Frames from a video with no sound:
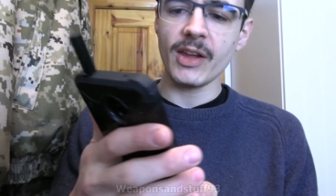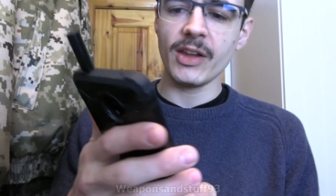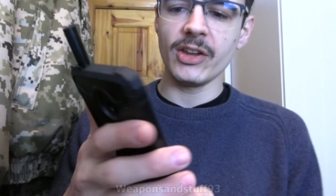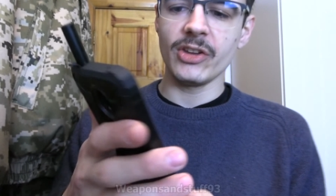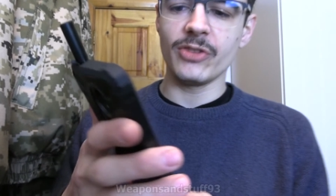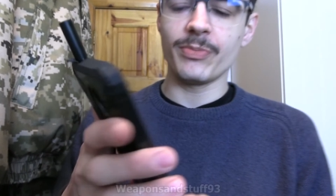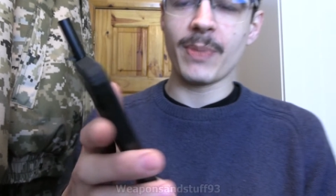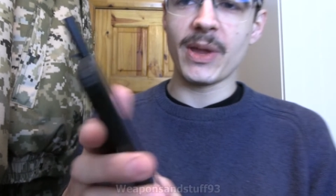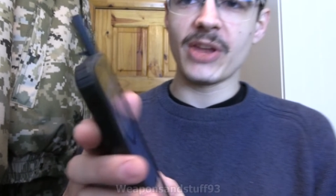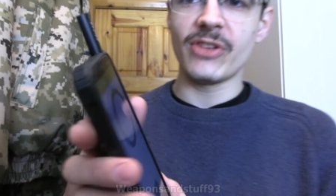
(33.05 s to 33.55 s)

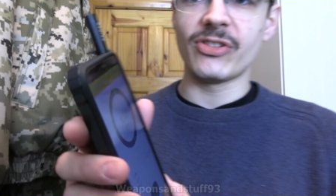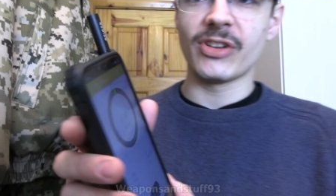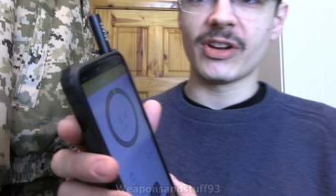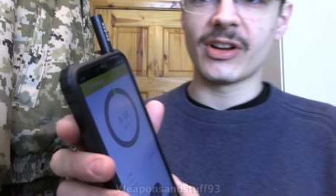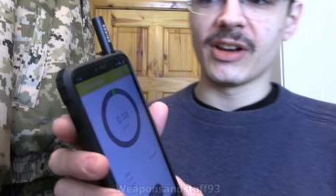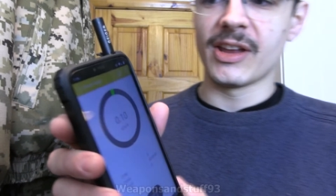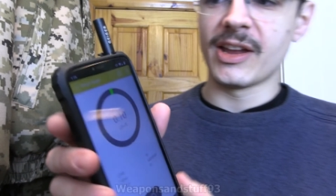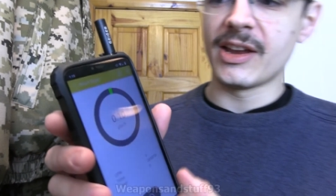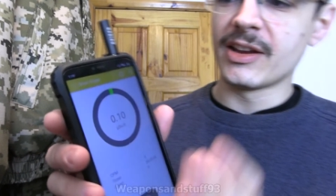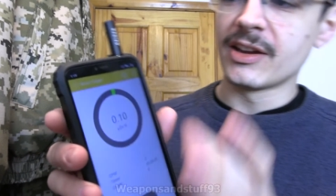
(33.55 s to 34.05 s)
is
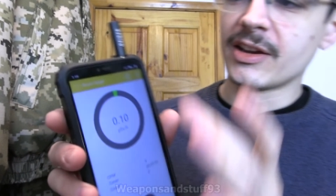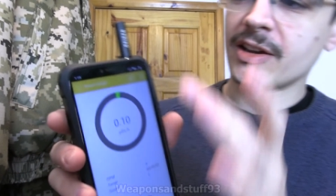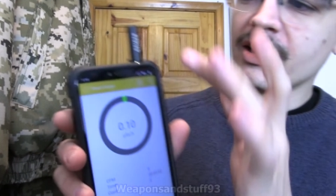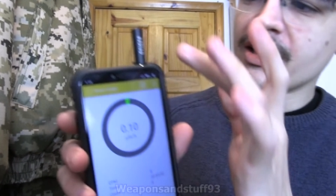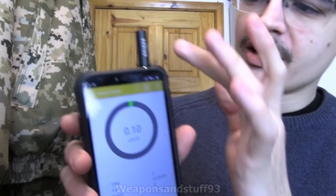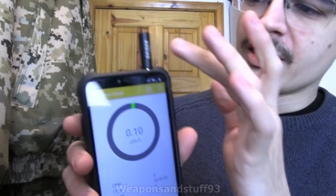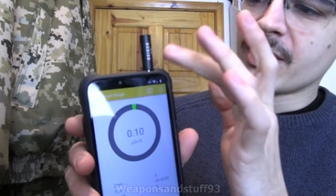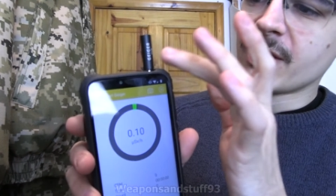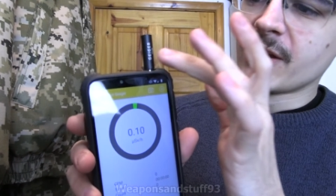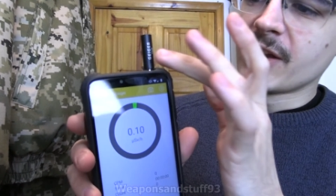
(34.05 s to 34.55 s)
basically,
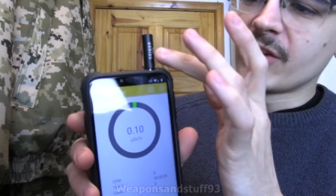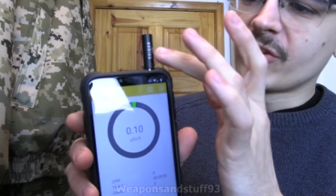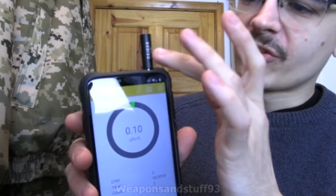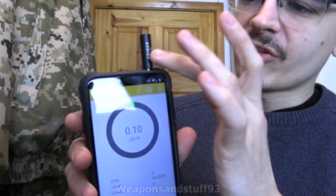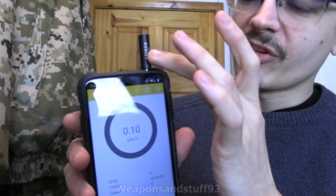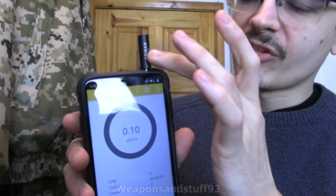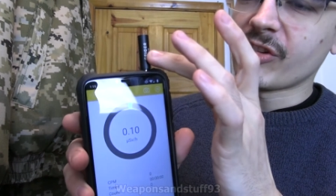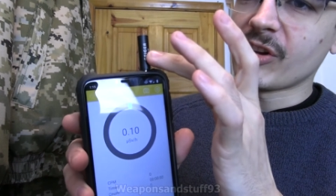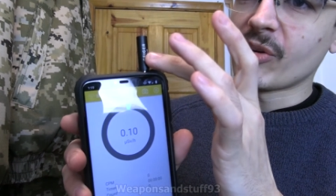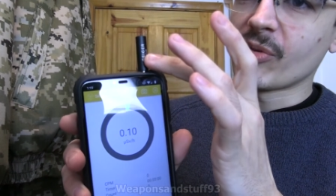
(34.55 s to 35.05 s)
it's
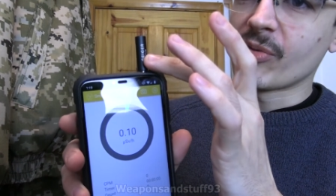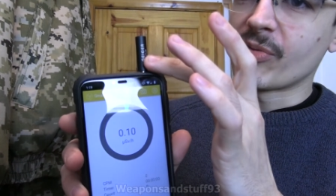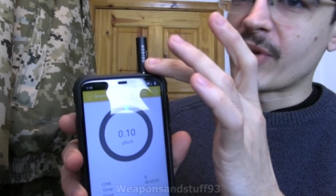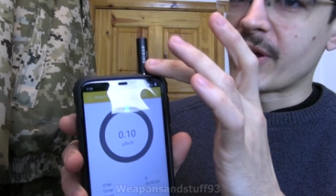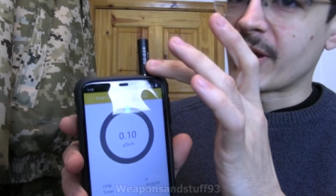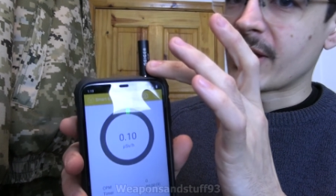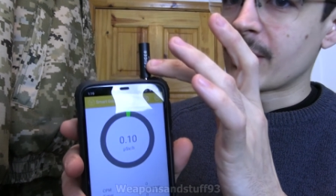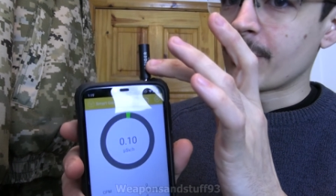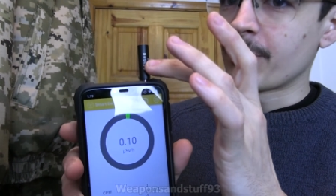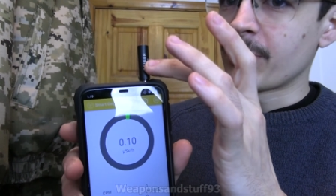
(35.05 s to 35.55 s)
this little
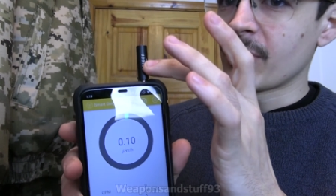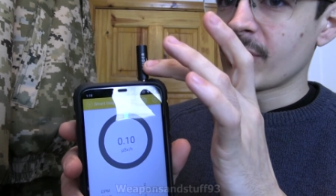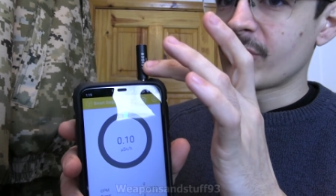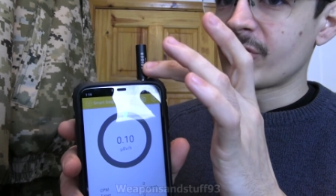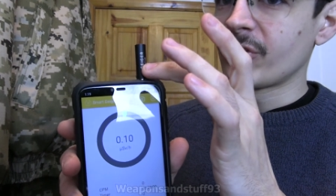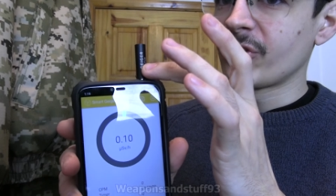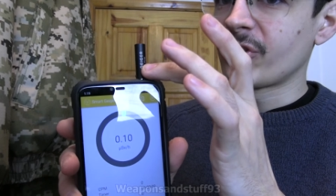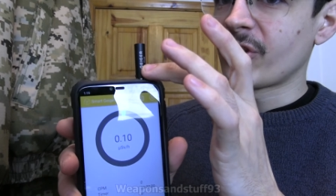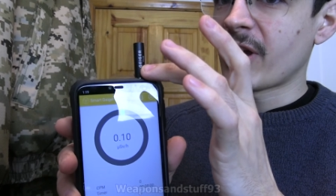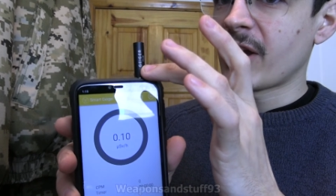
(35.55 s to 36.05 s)
thing, it
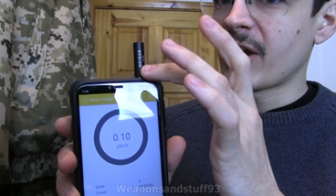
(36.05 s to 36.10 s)
plugs into